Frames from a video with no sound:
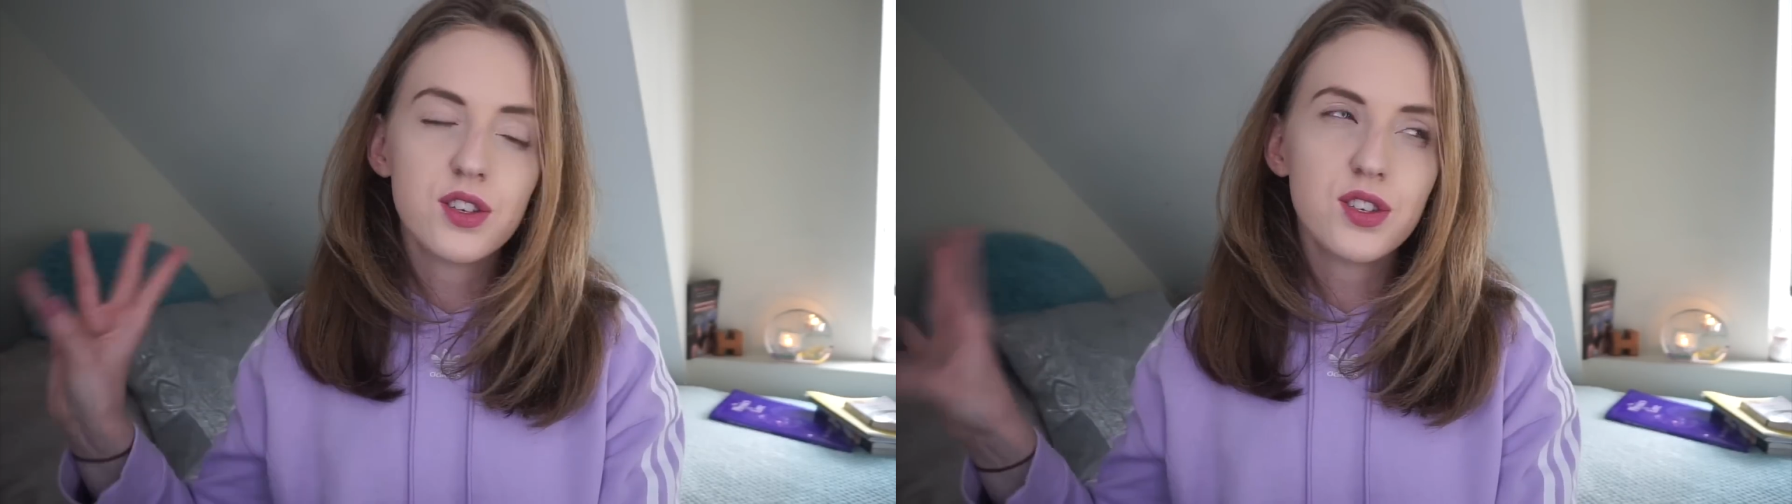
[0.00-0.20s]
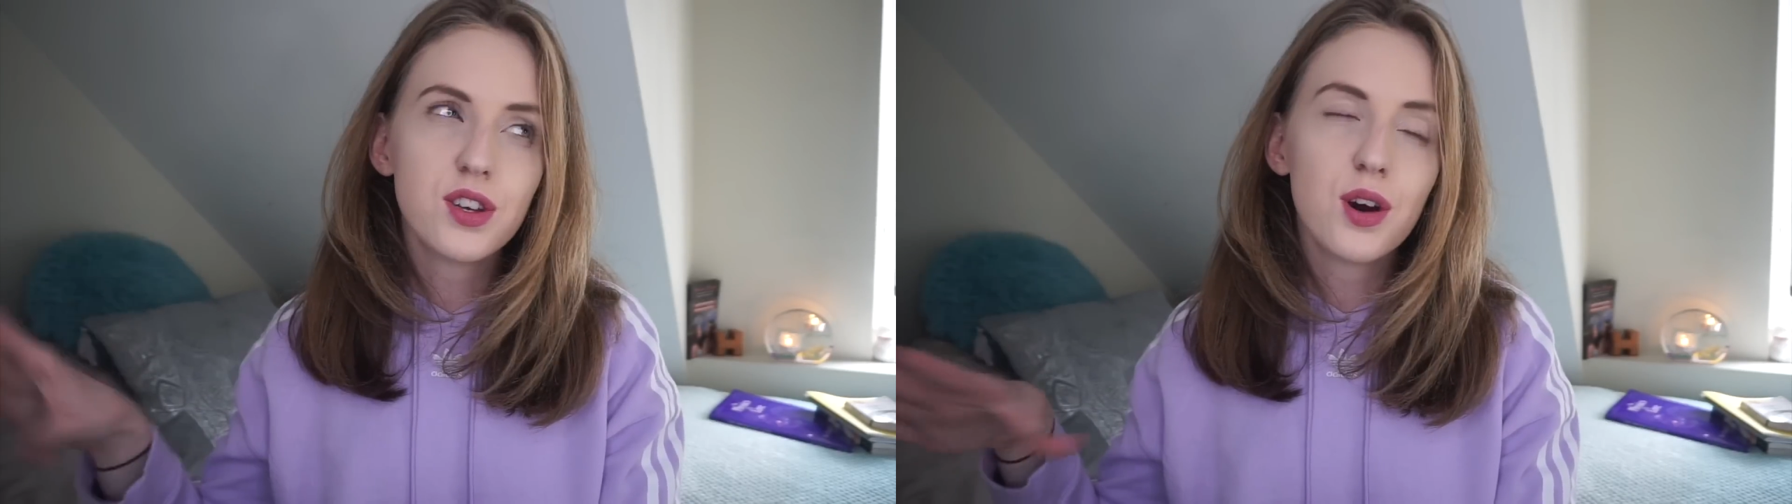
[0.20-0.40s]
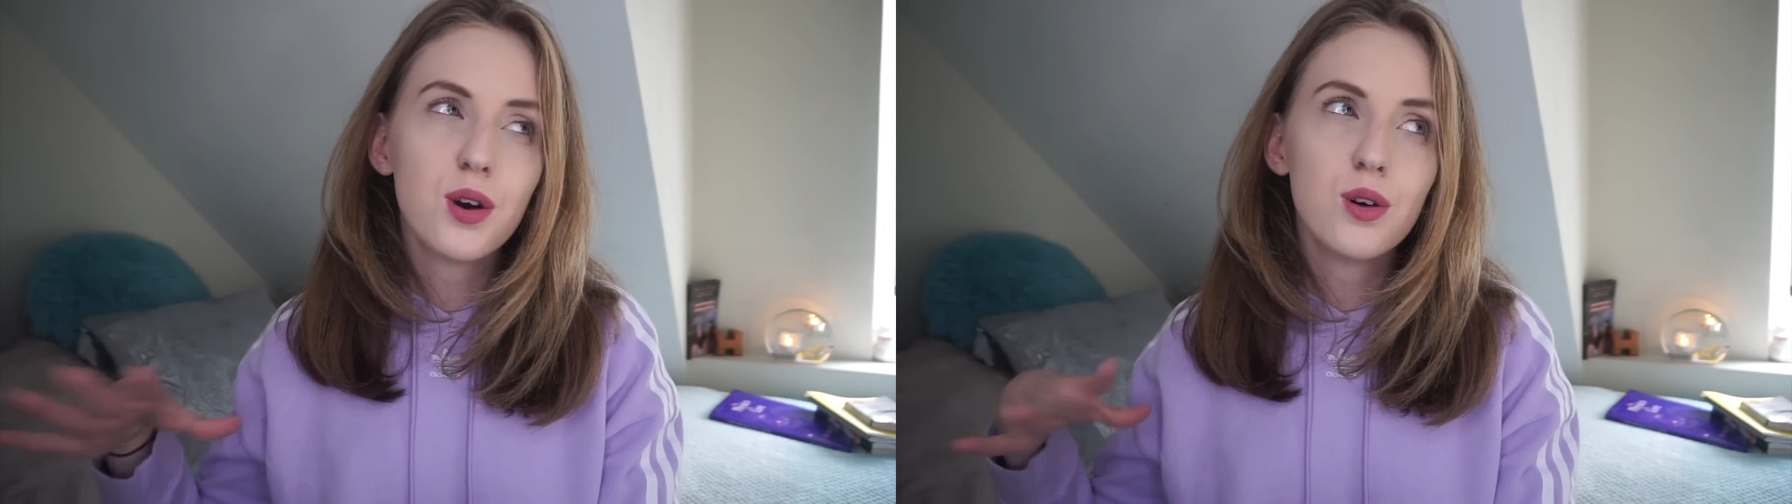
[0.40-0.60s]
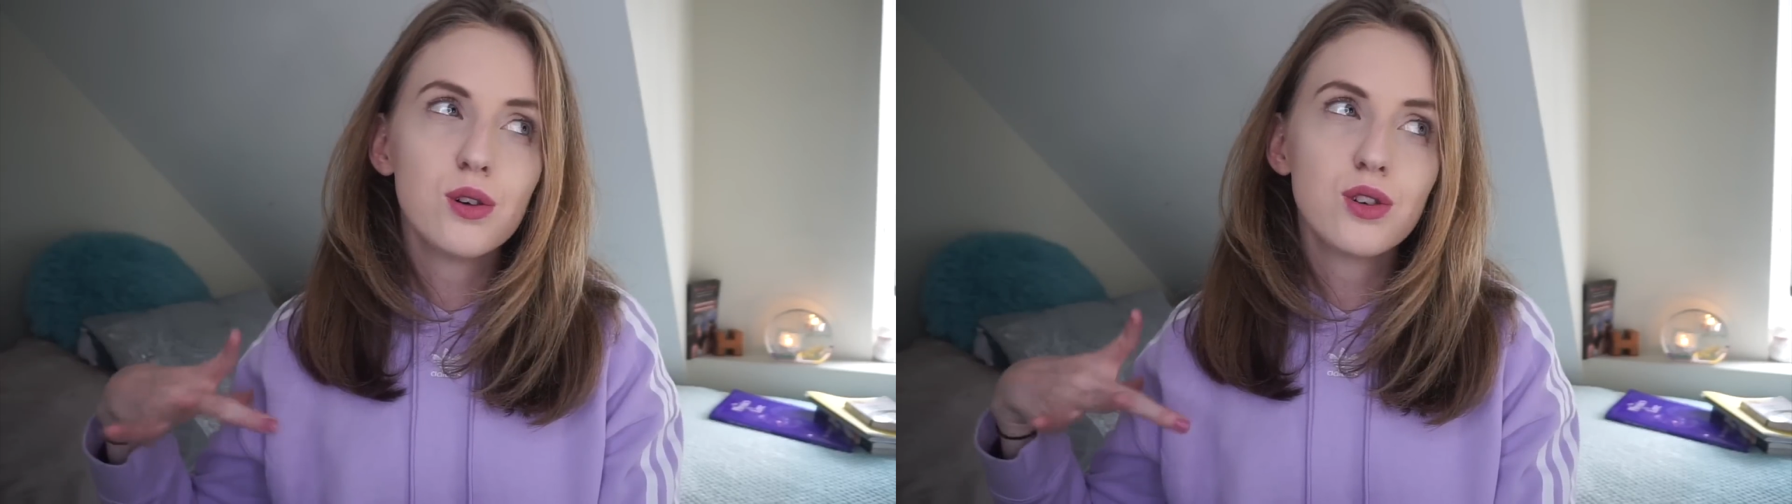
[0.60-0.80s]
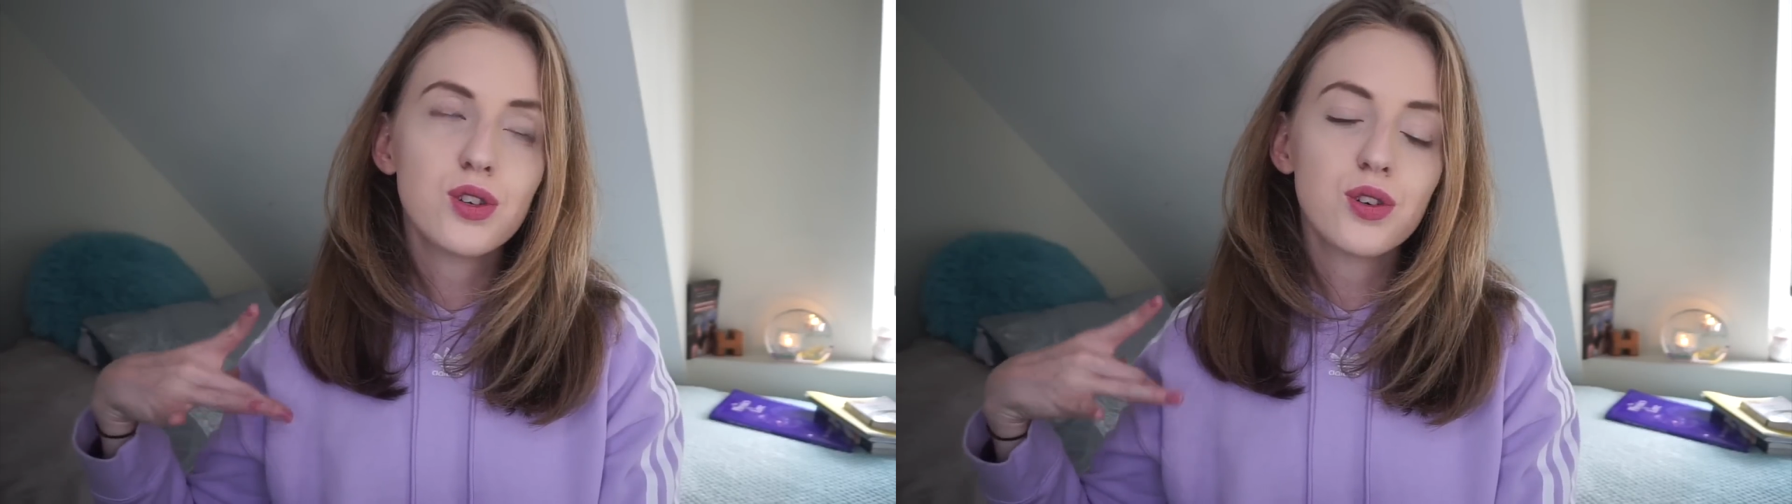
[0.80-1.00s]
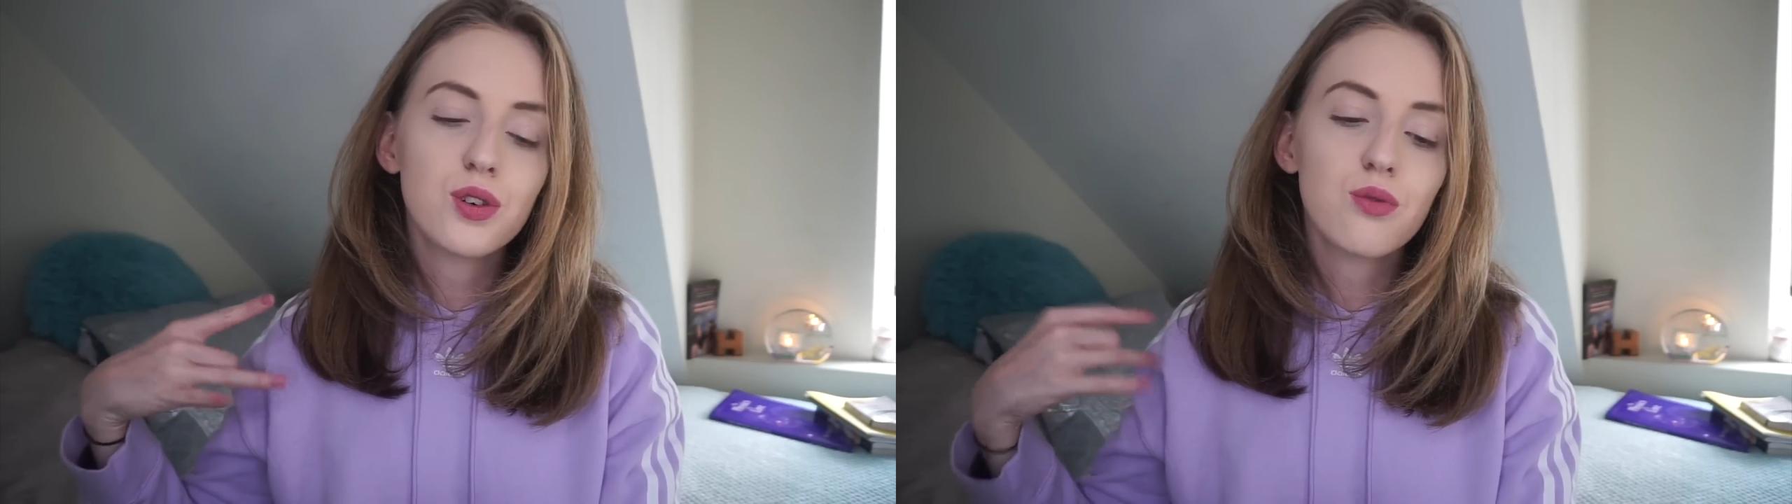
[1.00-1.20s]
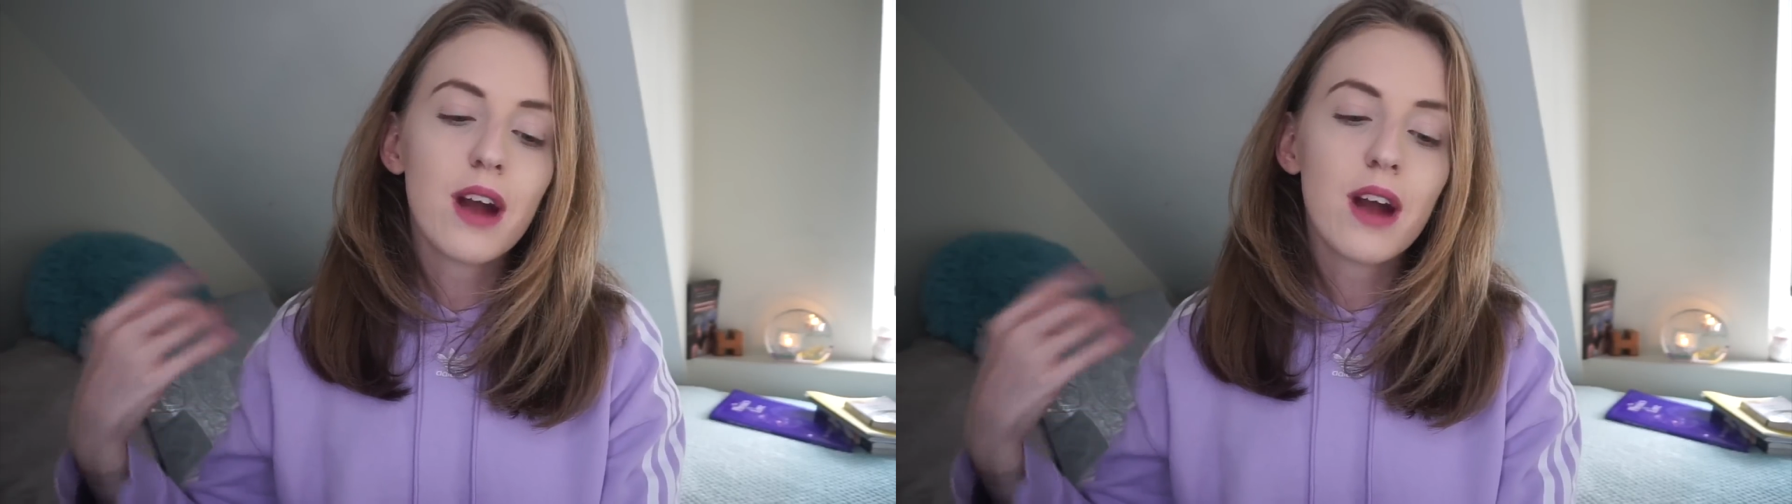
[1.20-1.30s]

So to